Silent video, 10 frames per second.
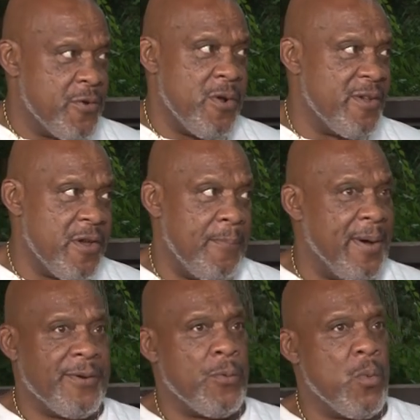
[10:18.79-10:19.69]
earlier
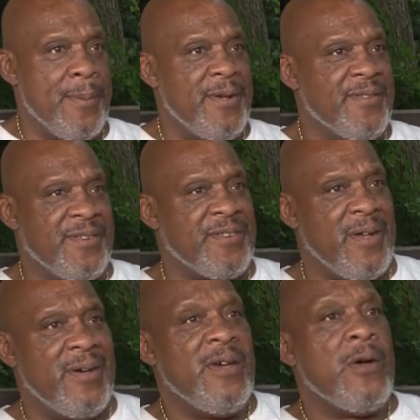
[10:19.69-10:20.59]
about the women's and
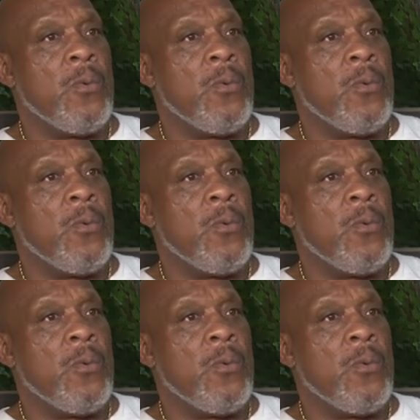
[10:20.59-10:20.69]
stuff.